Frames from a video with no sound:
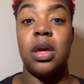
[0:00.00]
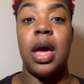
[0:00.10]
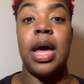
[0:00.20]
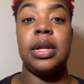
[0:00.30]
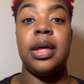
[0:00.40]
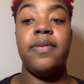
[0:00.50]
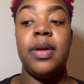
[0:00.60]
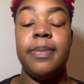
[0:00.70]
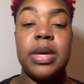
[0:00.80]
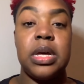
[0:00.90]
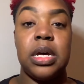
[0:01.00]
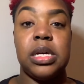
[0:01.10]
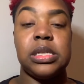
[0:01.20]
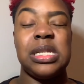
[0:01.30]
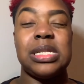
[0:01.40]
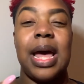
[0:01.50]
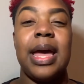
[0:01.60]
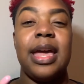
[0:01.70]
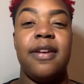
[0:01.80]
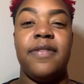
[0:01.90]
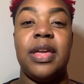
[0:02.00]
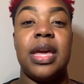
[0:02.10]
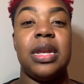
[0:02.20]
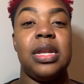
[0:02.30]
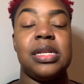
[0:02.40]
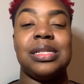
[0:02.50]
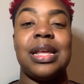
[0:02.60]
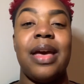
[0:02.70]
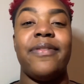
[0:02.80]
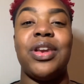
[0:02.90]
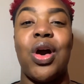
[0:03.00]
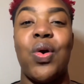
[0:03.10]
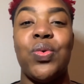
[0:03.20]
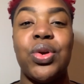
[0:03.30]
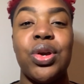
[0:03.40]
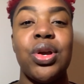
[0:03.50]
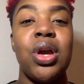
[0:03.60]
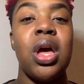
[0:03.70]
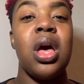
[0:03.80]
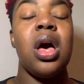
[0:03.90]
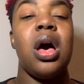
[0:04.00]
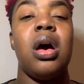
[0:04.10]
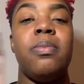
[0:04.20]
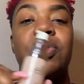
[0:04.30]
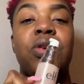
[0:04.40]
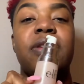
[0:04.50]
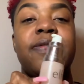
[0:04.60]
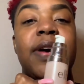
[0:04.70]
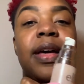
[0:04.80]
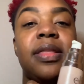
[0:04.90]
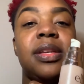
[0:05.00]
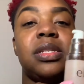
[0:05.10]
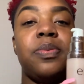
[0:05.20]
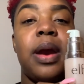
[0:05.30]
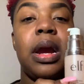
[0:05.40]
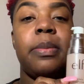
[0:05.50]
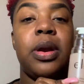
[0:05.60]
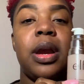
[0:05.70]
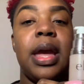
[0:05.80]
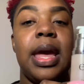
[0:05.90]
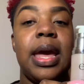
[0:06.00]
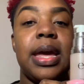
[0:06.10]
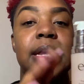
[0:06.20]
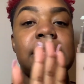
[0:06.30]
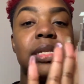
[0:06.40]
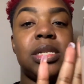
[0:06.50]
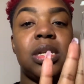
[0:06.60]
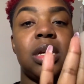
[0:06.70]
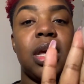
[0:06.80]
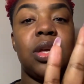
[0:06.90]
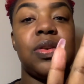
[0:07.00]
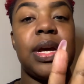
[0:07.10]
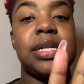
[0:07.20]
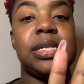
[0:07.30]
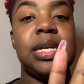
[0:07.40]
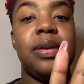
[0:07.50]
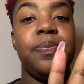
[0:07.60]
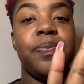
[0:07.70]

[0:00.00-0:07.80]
I love it because it's not heavy and it doesn't have an odor. You can find this primer at, can you guys see?